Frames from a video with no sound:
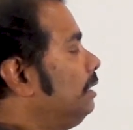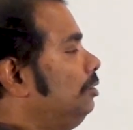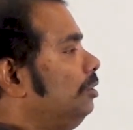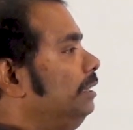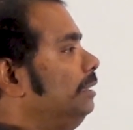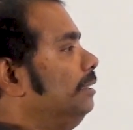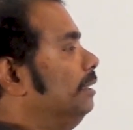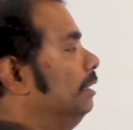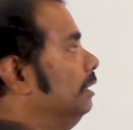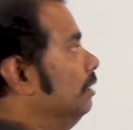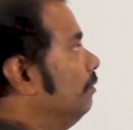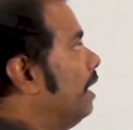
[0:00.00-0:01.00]
actually
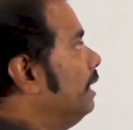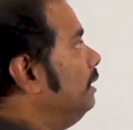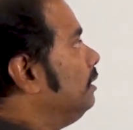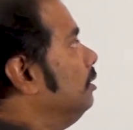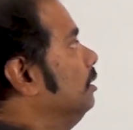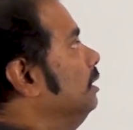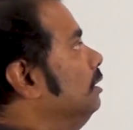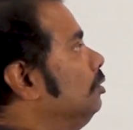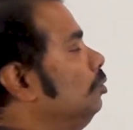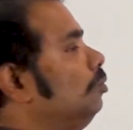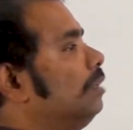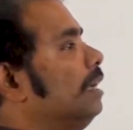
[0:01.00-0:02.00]
divides
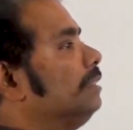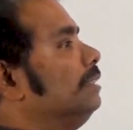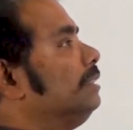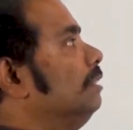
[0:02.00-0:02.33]
these two classes